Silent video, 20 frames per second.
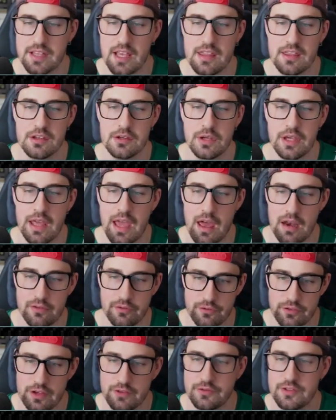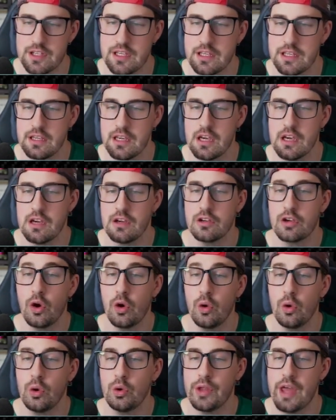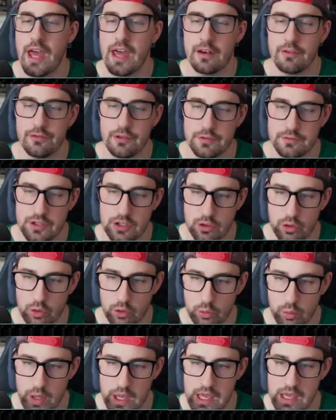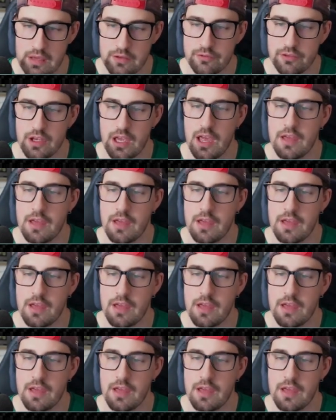and then you get out of 50 gold, out of 50 gold wave,